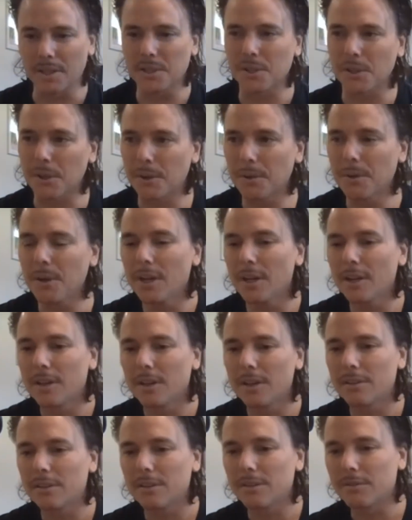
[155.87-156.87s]
So
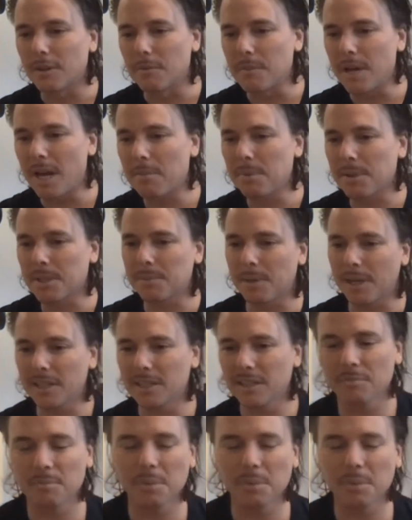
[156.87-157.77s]
from that perspective,